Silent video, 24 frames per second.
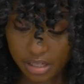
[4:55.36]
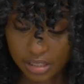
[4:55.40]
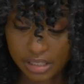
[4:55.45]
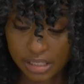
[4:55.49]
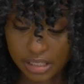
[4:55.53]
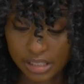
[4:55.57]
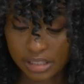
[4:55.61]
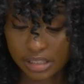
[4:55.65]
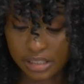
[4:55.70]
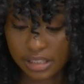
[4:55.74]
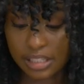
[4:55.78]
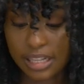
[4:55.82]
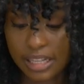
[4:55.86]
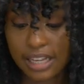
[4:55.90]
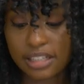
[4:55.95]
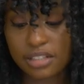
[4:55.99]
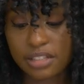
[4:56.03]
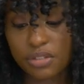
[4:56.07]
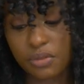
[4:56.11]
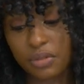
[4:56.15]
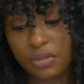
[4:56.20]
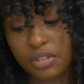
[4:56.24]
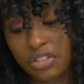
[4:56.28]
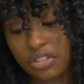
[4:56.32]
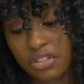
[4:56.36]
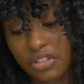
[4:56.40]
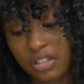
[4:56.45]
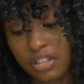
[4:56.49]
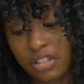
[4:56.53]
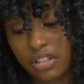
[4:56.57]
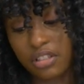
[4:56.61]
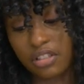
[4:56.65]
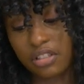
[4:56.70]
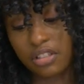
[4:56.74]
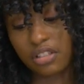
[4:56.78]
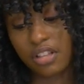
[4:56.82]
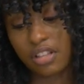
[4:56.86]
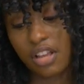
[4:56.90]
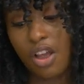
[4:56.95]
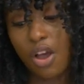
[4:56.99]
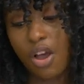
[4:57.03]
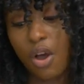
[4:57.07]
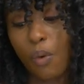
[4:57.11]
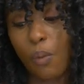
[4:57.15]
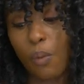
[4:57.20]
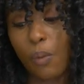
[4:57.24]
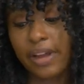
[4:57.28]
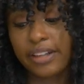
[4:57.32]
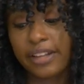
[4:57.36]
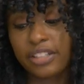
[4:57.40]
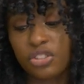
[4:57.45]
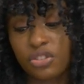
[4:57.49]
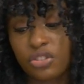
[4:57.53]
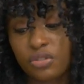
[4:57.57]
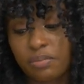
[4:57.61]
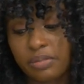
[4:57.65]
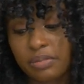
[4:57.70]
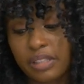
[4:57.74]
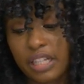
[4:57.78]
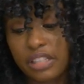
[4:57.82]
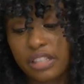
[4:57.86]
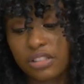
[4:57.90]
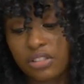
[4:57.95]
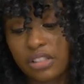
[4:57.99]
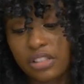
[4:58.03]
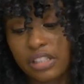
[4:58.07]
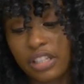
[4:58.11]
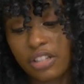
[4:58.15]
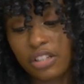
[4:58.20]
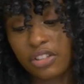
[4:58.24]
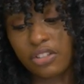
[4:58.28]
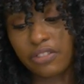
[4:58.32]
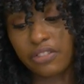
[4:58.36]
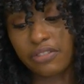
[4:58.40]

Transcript: Then the next question is, where do you plan to take